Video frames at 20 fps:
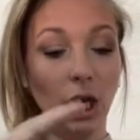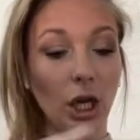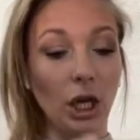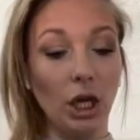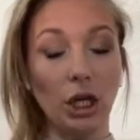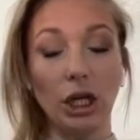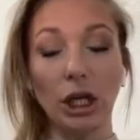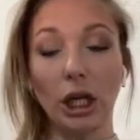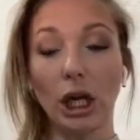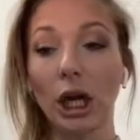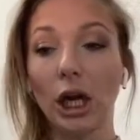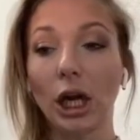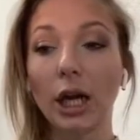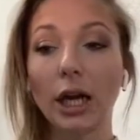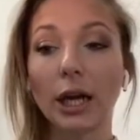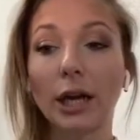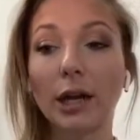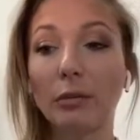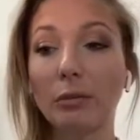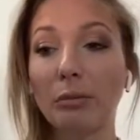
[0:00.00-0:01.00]
You're
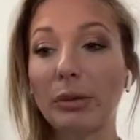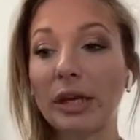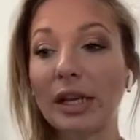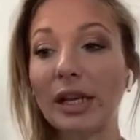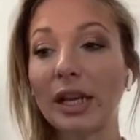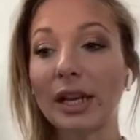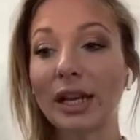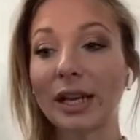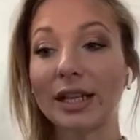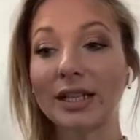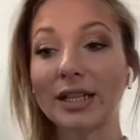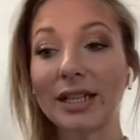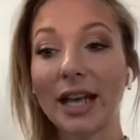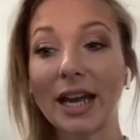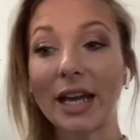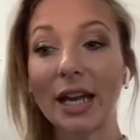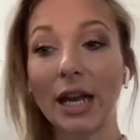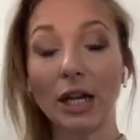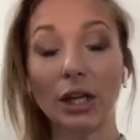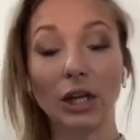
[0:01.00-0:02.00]
going to be
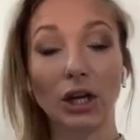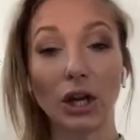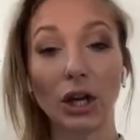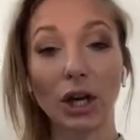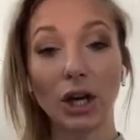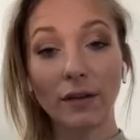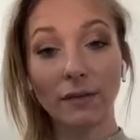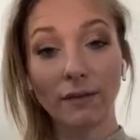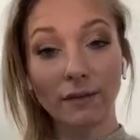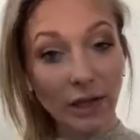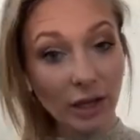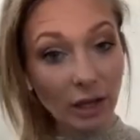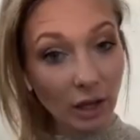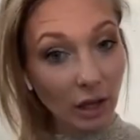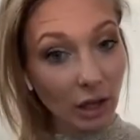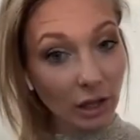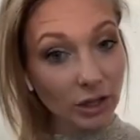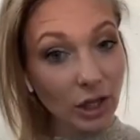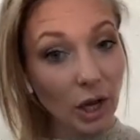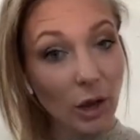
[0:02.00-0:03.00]
excited. You're going to feel
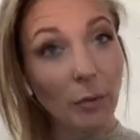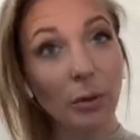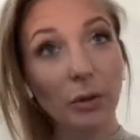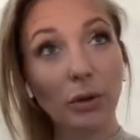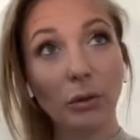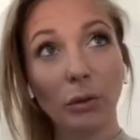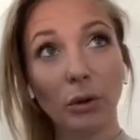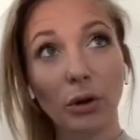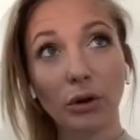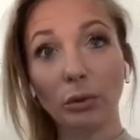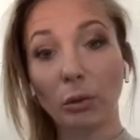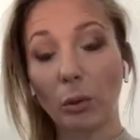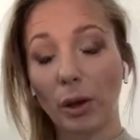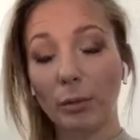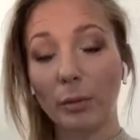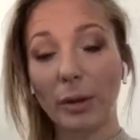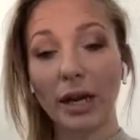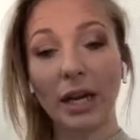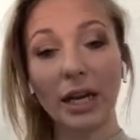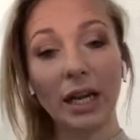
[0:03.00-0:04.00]
on top of the world 1
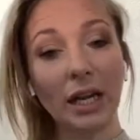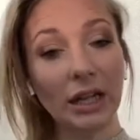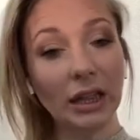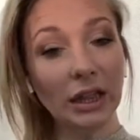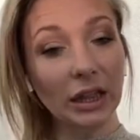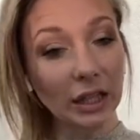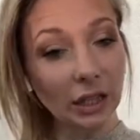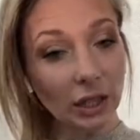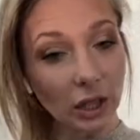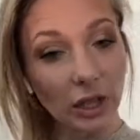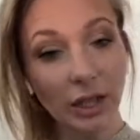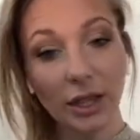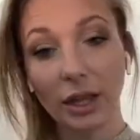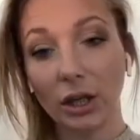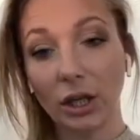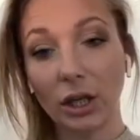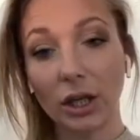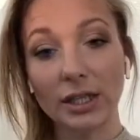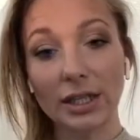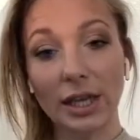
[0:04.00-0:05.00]
minute and literally
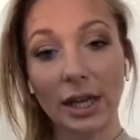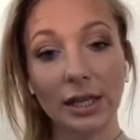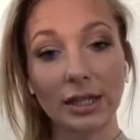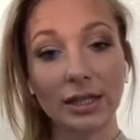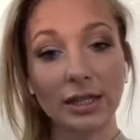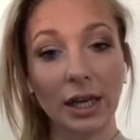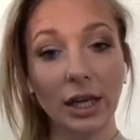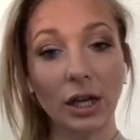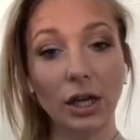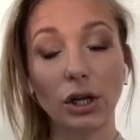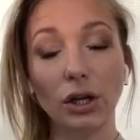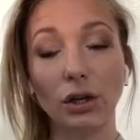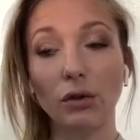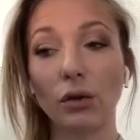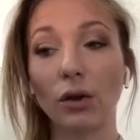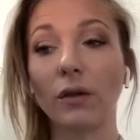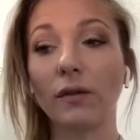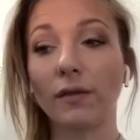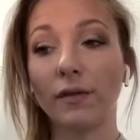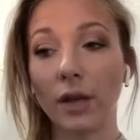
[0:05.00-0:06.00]
30 seconds later, you
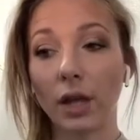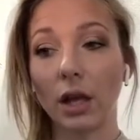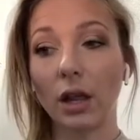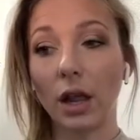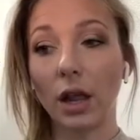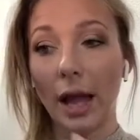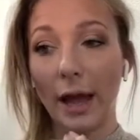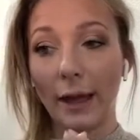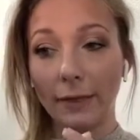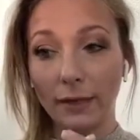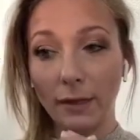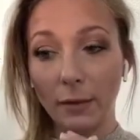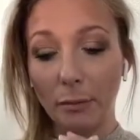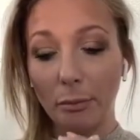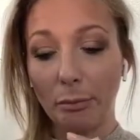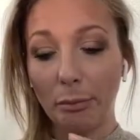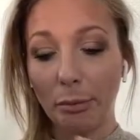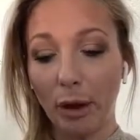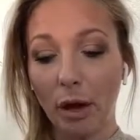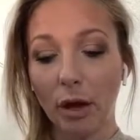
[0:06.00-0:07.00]
could feel at the
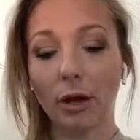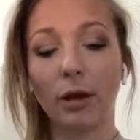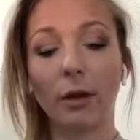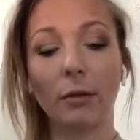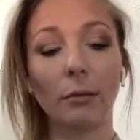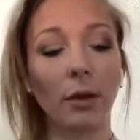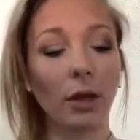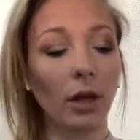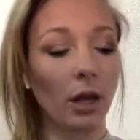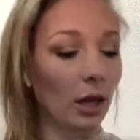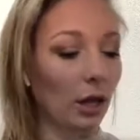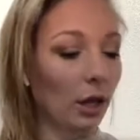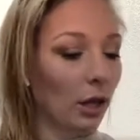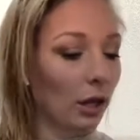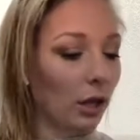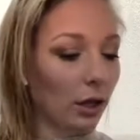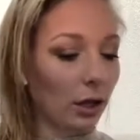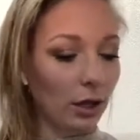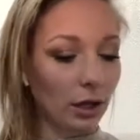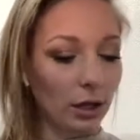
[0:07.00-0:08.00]
bottom
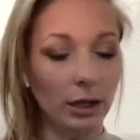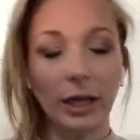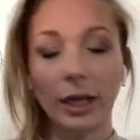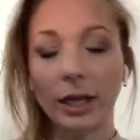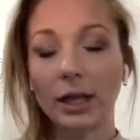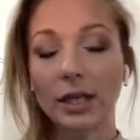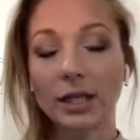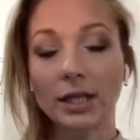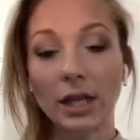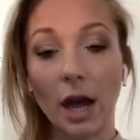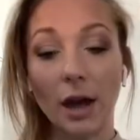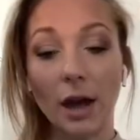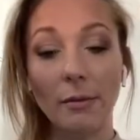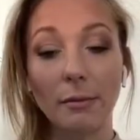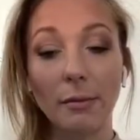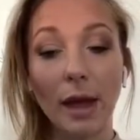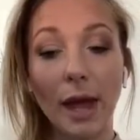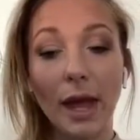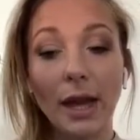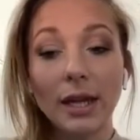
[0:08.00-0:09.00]
like the
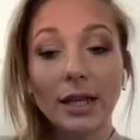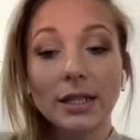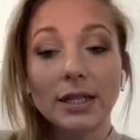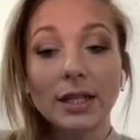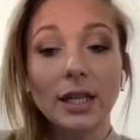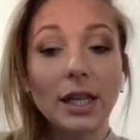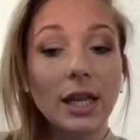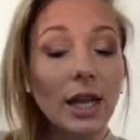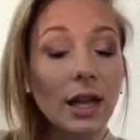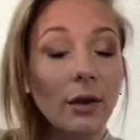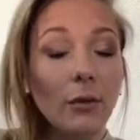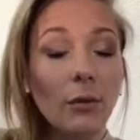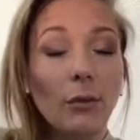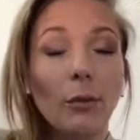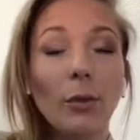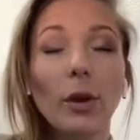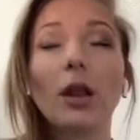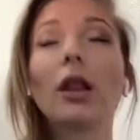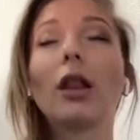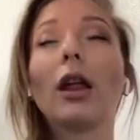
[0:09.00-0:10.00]
scum. And it
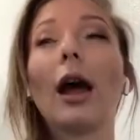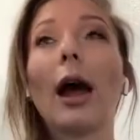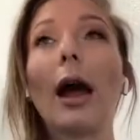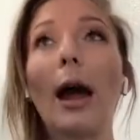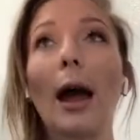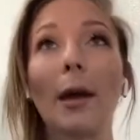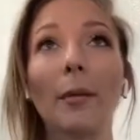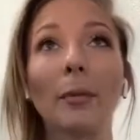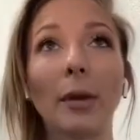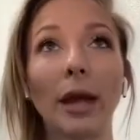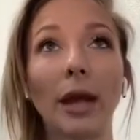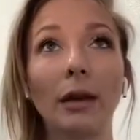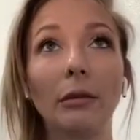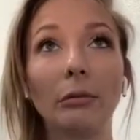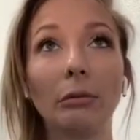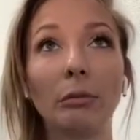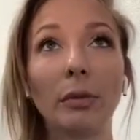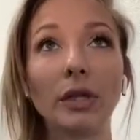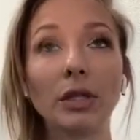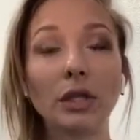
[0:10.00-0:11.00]
will
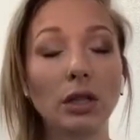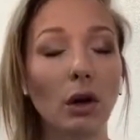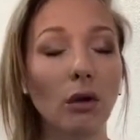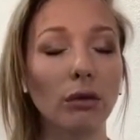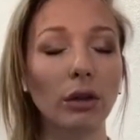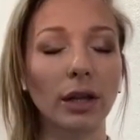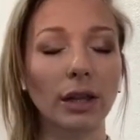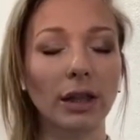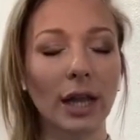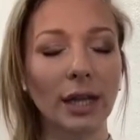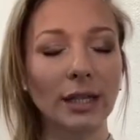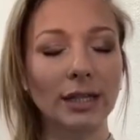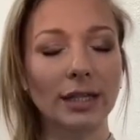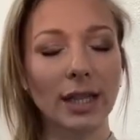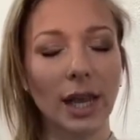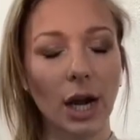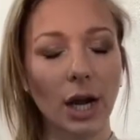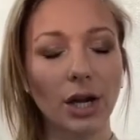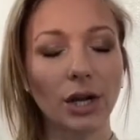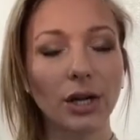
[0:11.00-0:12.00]
happen, but don't let that
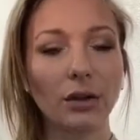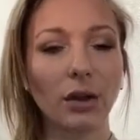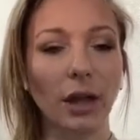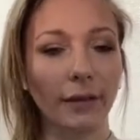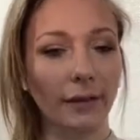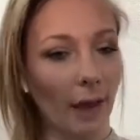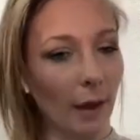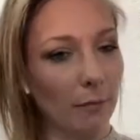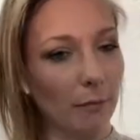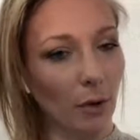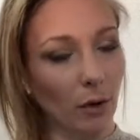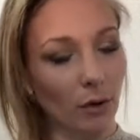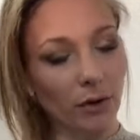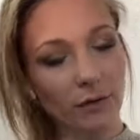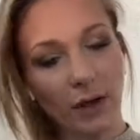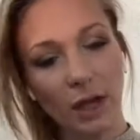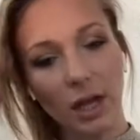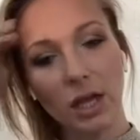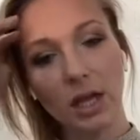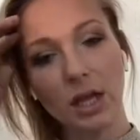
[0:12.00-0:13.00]
scare you. Let that
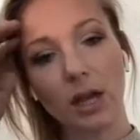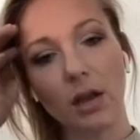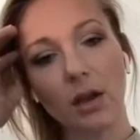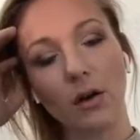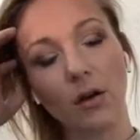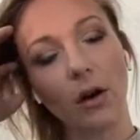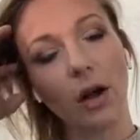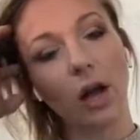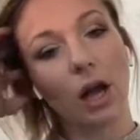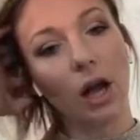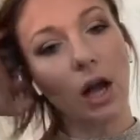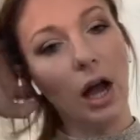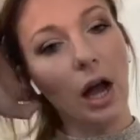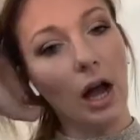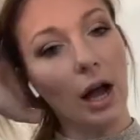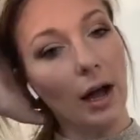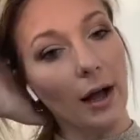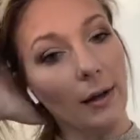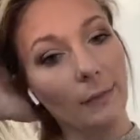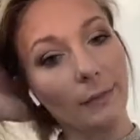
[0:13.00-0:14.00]
motivate you,
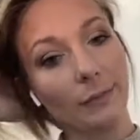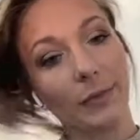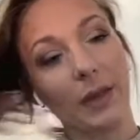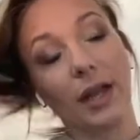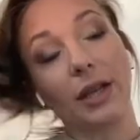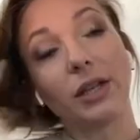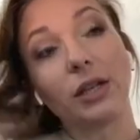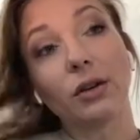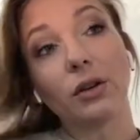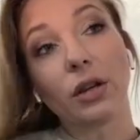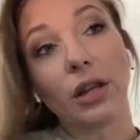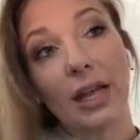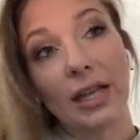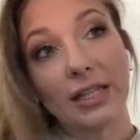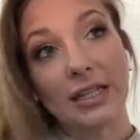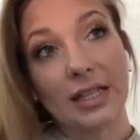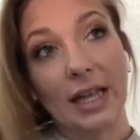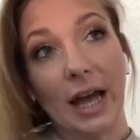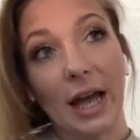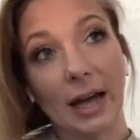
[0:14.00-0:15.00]
and
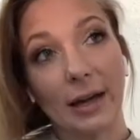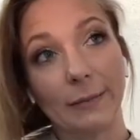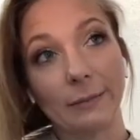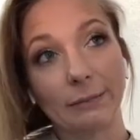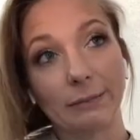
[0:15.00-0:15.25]
utilize that.